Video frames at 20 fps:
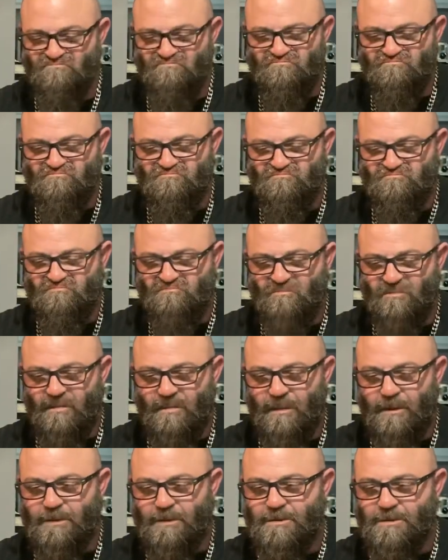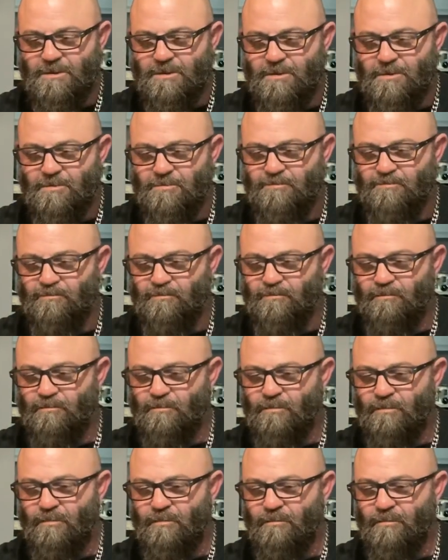
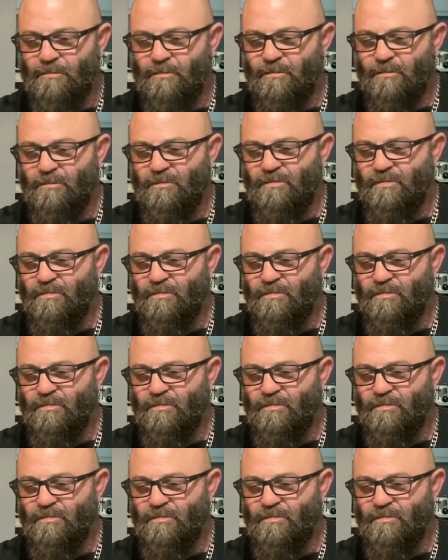(silence)